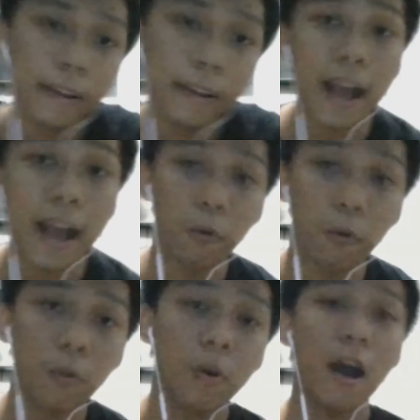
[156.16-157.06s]
Now,
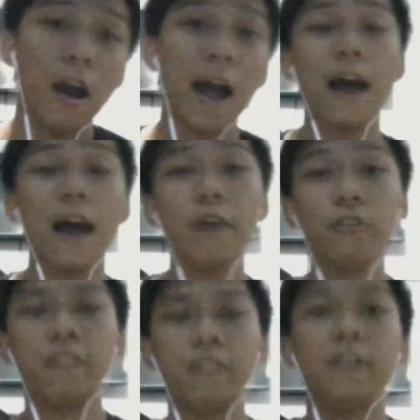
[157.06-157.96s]
how
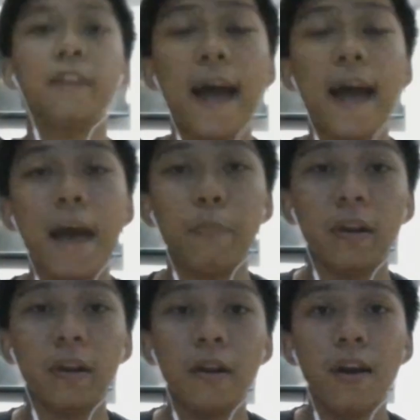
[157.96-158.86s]
does that
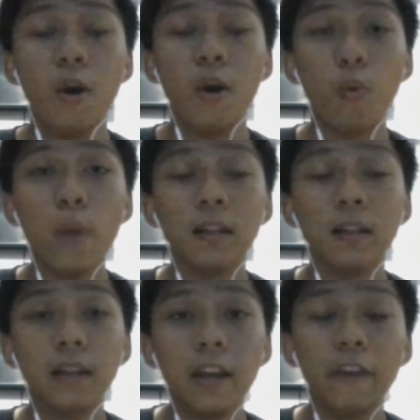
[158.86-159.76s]
happen? Well,
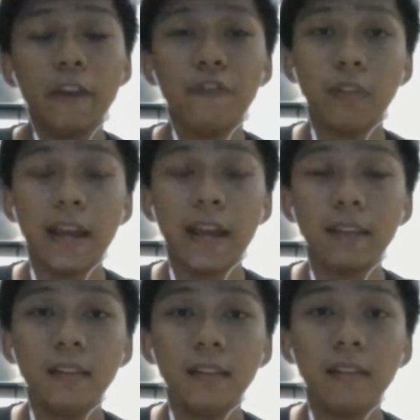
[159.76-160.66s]
if you
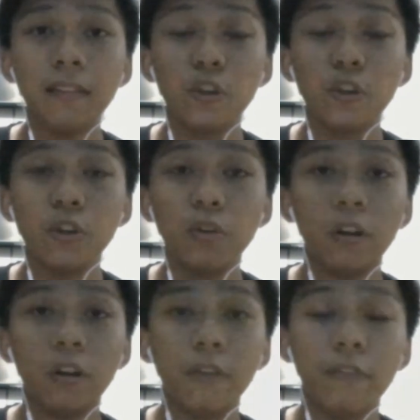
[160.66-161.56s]
tighten the tension
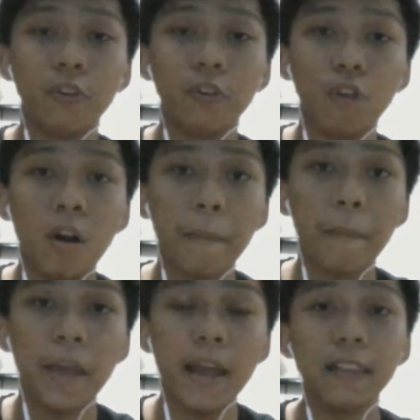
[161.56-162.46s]
rod of a drum
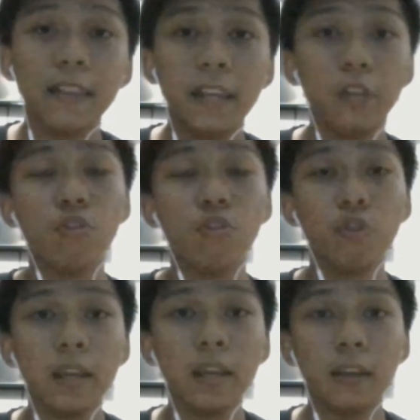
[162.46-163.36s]
and then you
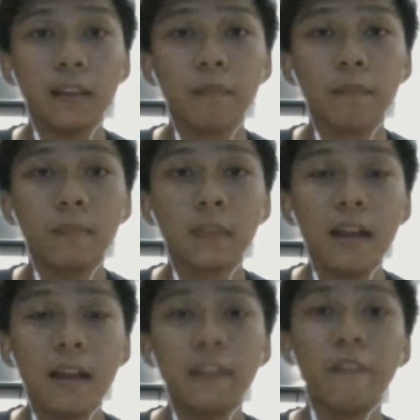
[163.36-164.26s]
strike it,
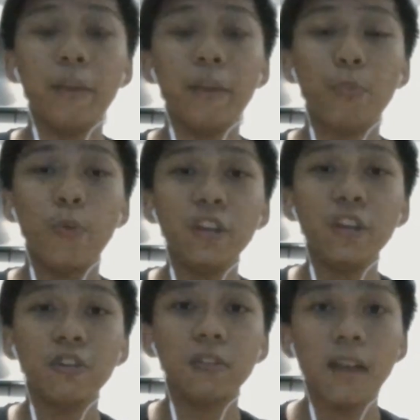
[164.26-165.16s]
the
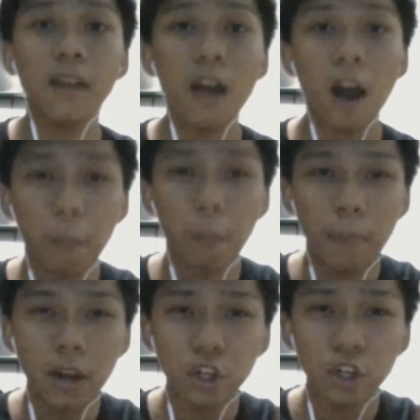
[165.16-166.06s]
vibrations are
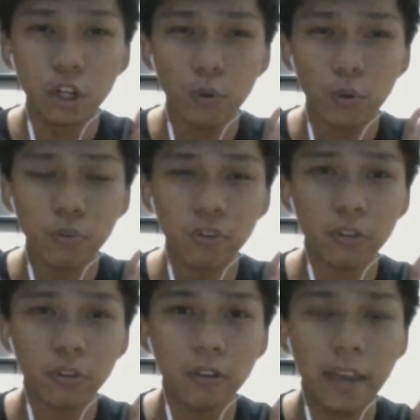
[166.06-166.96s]
much closer
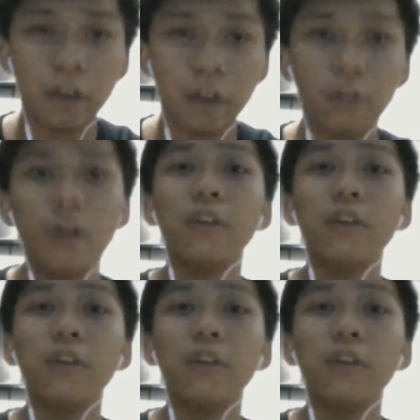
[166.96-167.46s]
together,